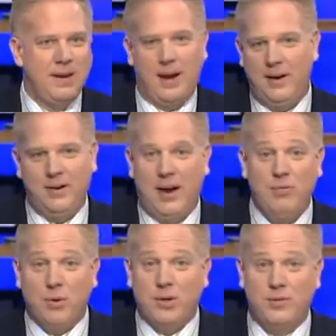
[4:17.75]
I don't,
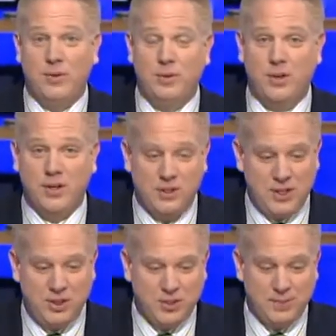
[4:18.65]
I've worked for news
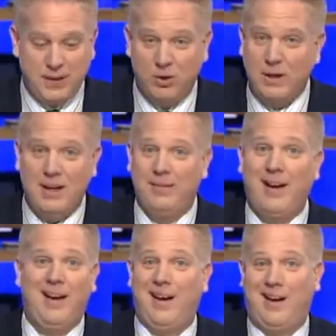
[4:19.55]
organizations my whole life.
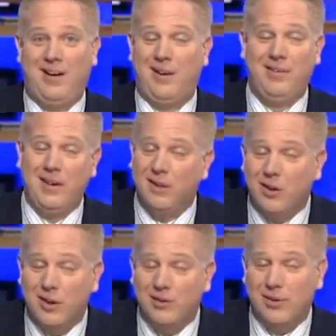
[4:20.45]
I, I don't have any
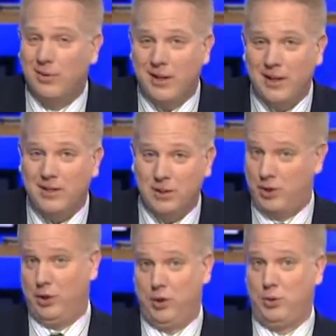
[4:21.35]
loyalty, really, to
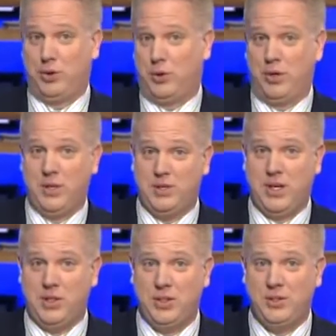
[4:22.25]
the news
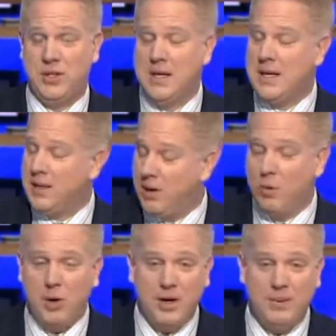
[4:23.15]
organizations. They're
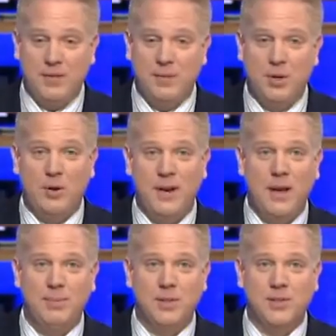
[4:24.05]
worried about them going
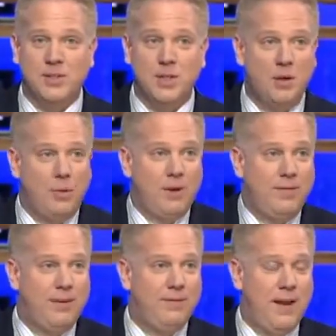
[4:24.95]
out of business. Well, if
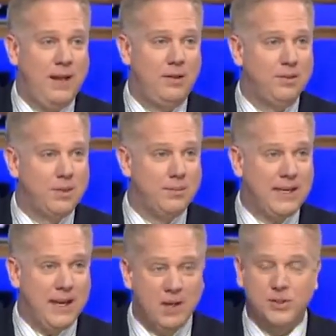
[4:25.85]
they fail,
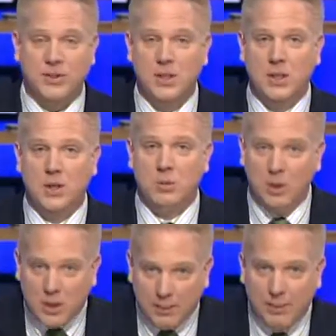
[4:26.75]
somebody else
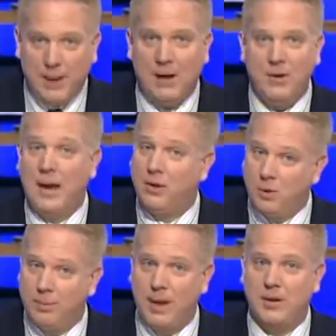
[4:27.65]
will come about and
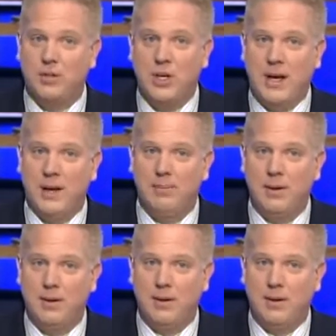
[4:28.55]
do a better job.